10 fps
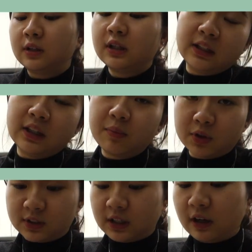clean up
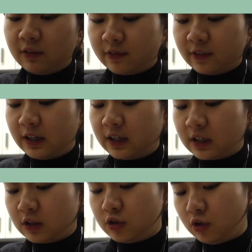your stuff,
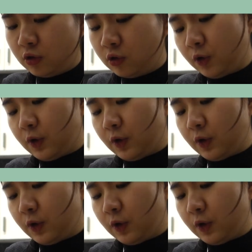like do